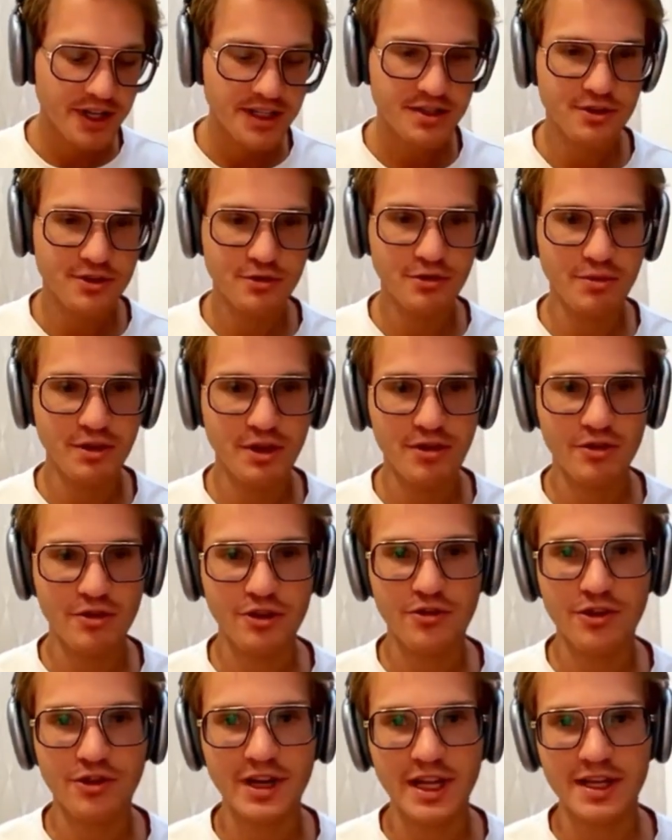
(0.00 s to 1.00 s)
pretty soon we're
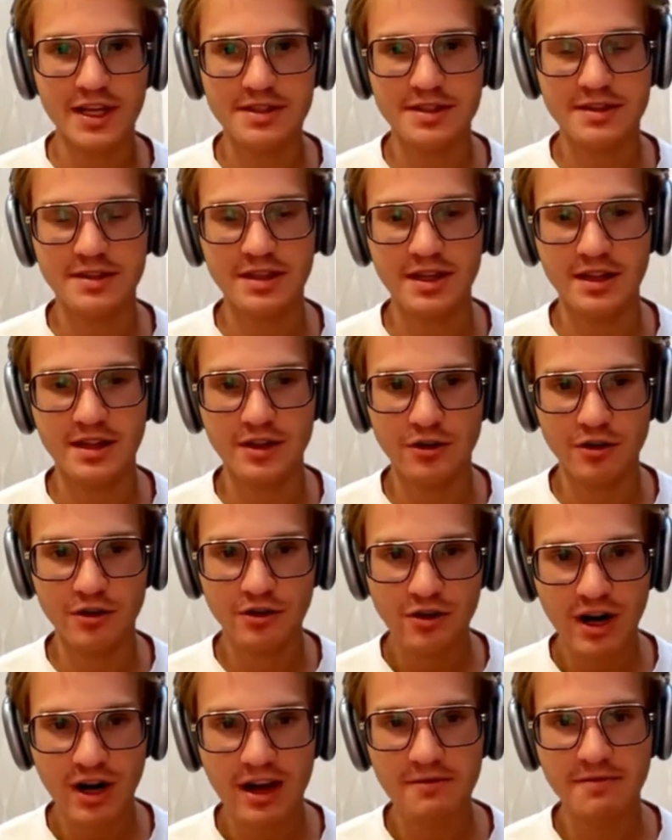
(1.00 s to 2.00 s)
going to release the
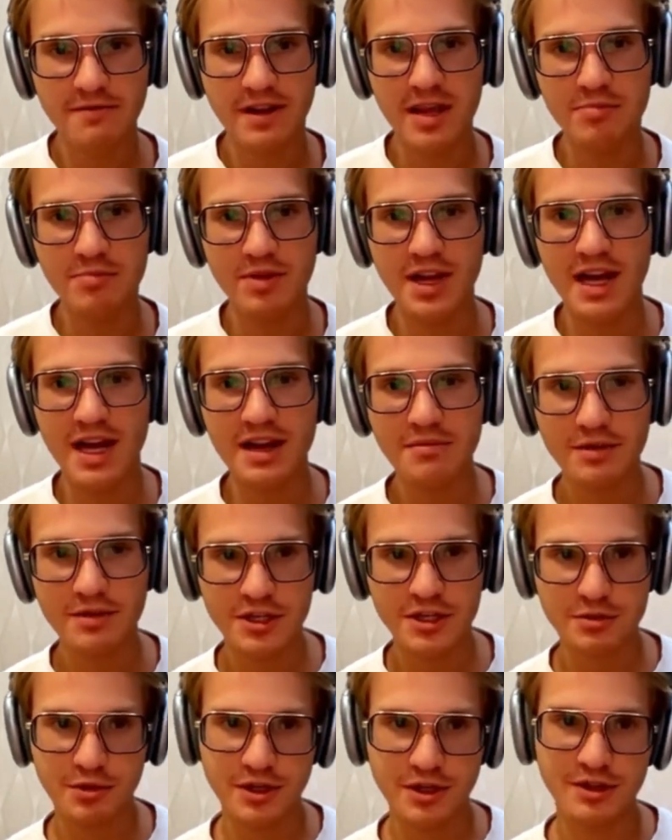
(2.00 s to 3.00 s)
non-graph API,
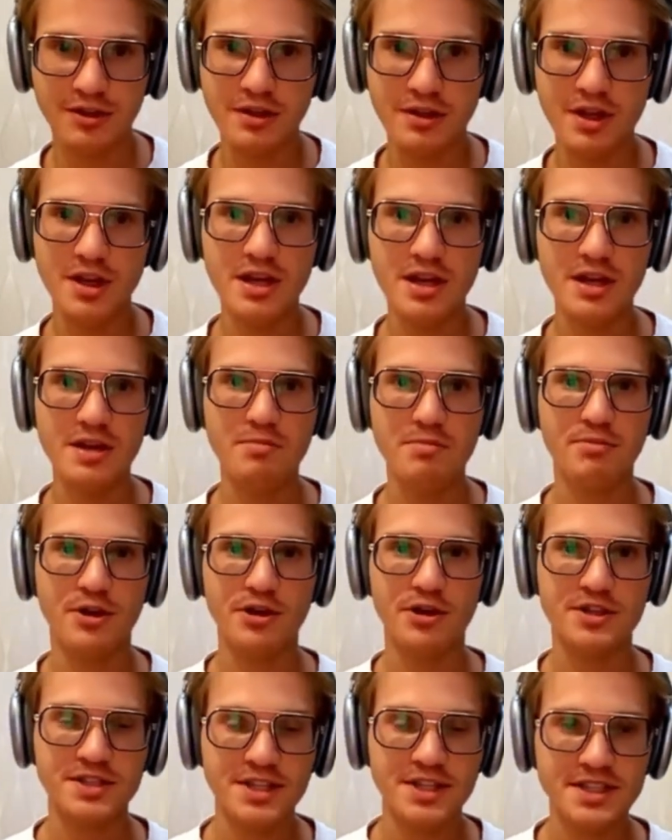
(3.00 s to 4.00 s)
which will
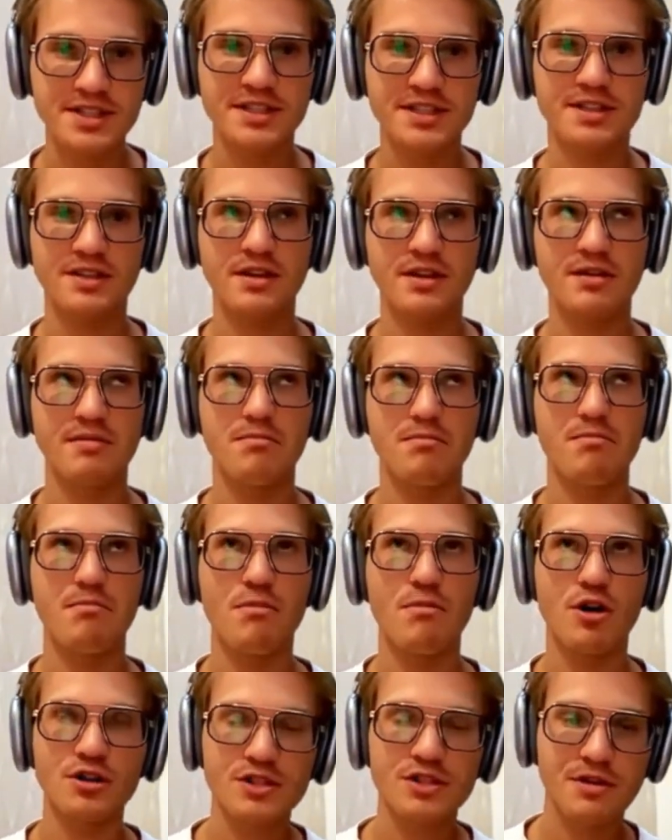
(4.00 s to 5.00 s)
persist
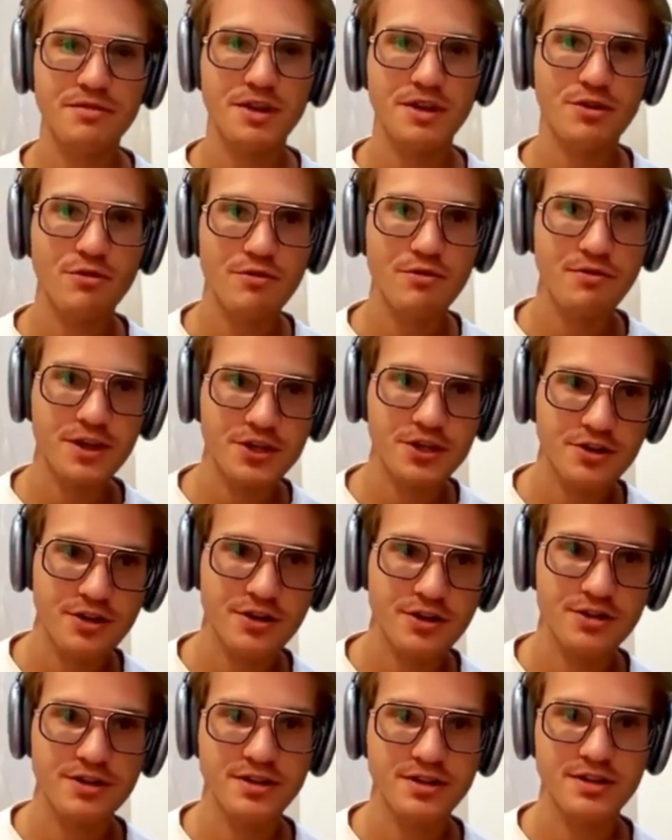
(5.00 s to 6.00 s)
most of the Koog
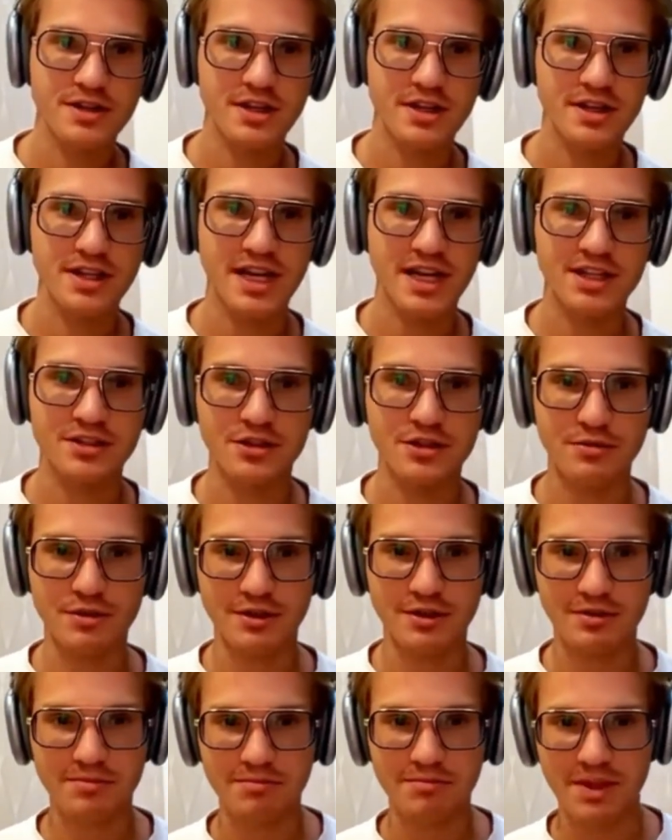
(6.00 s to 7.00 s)
features that you
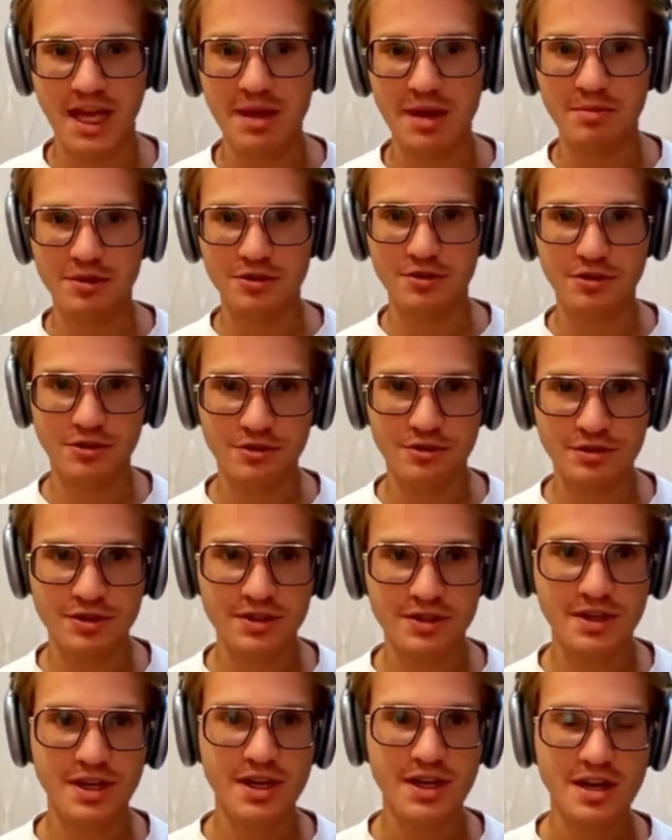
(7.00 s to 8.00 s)
will be able to
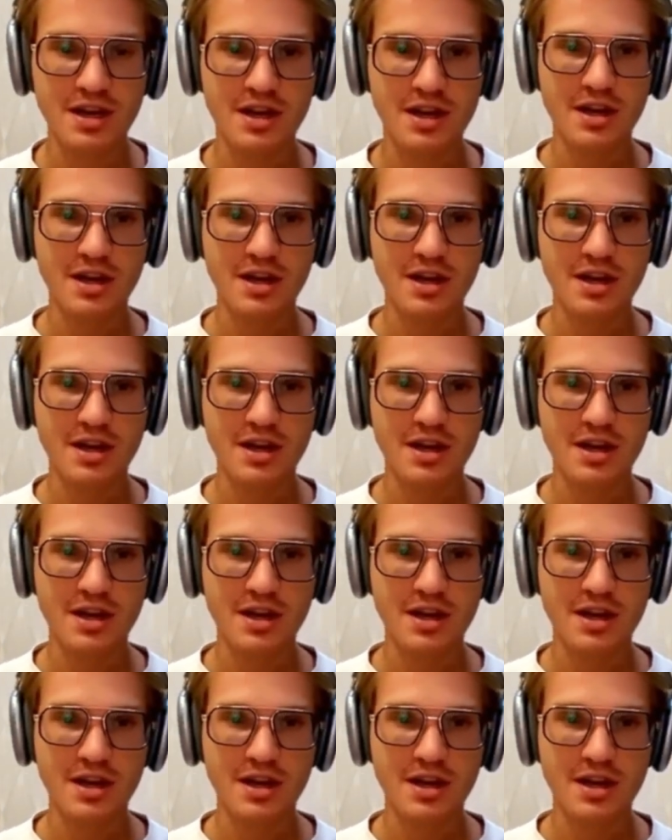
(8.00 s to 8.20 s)
use